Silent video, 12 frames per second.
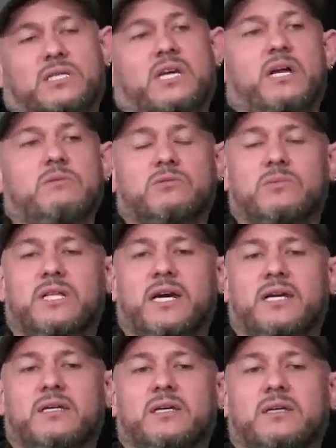times will be
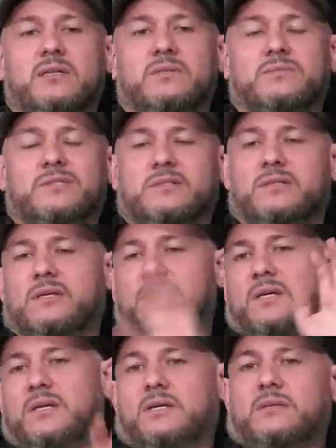like,
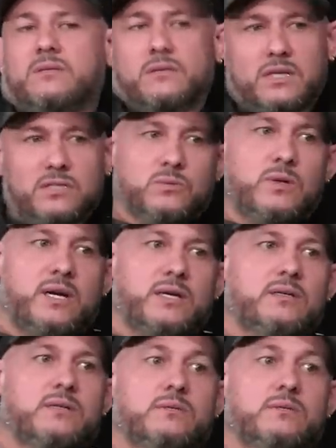eh, that's whack.